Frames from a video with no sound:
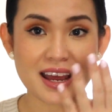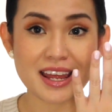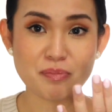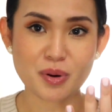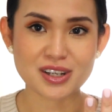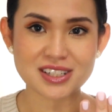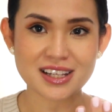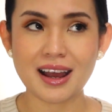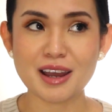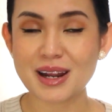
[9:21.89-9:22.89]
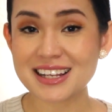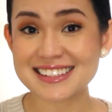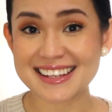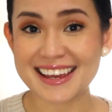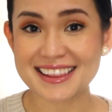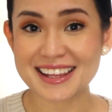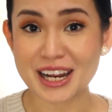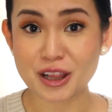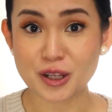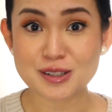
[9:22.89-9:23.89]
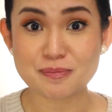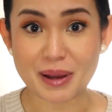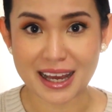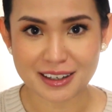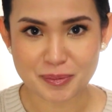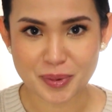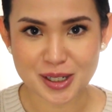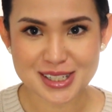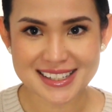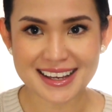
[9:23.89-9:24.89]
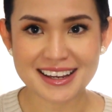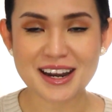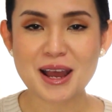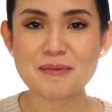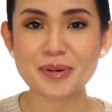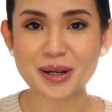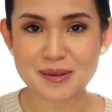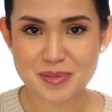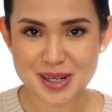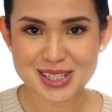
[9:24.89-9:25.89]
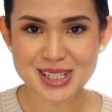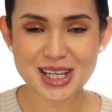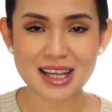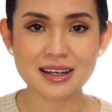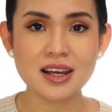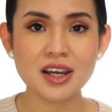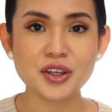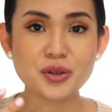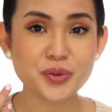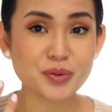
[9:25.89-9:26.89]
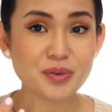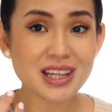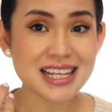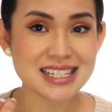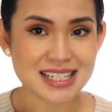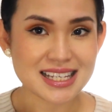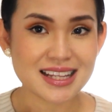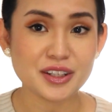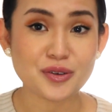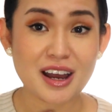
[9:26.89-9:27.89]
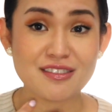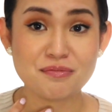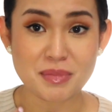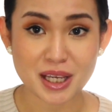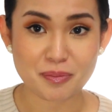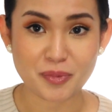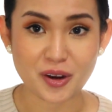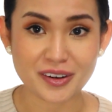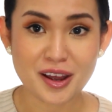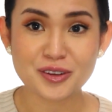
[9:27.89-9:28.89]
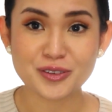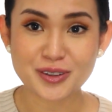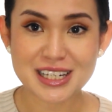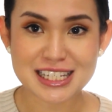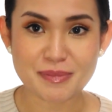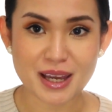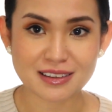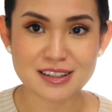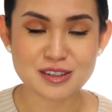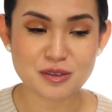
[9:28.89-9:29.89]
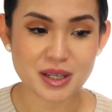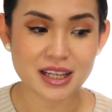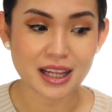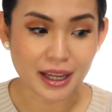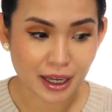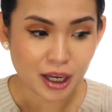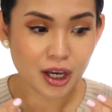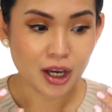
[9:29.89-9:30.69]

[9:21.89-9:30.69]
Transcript: in person. I'm not saying that it looks bad in person, but in person, you would really see that you have makeup on. Don't expect this to be like